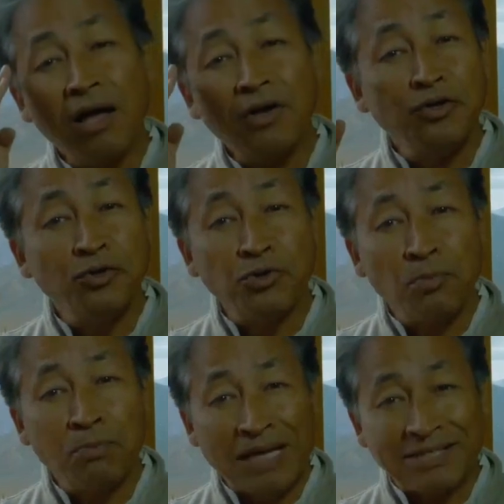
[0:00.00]

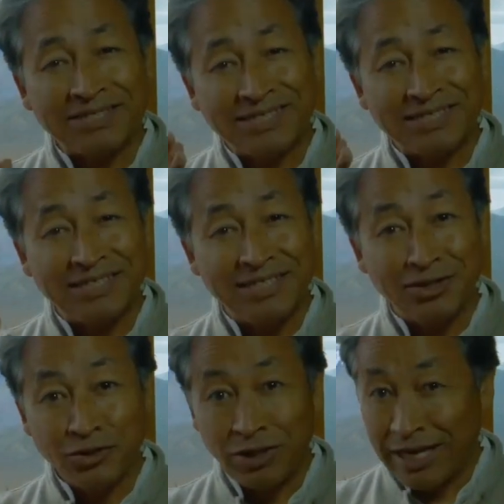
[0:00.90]
neuroplasticity
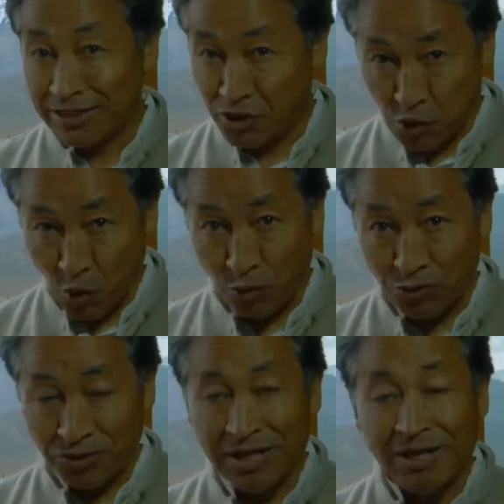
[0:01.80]
has
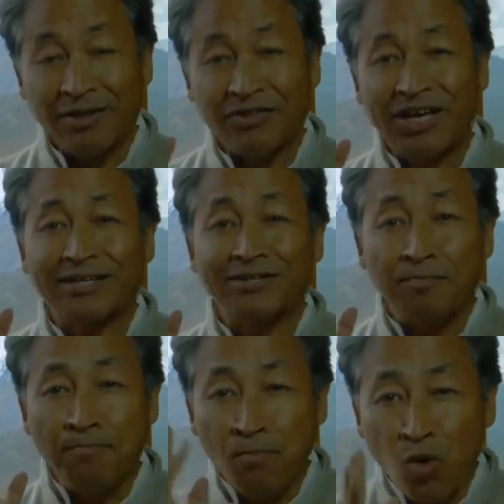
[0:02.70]
shown that the
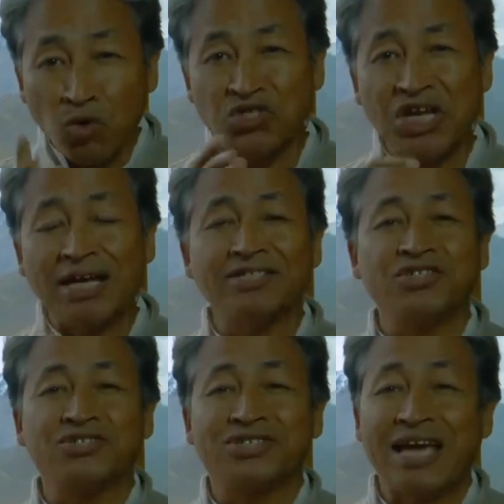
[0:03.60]
more
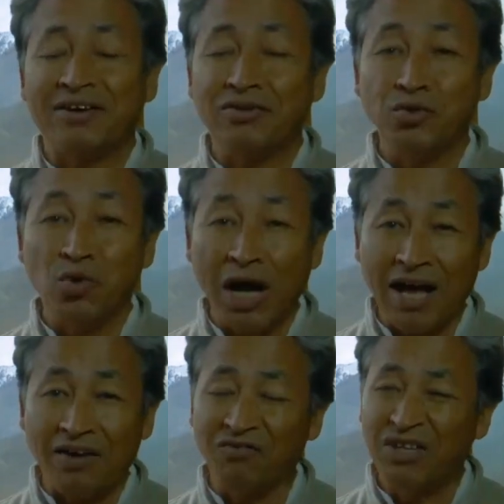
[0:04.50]
challenges you
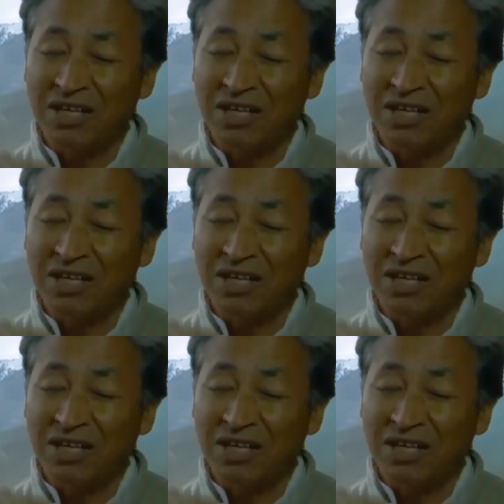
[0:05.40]
have,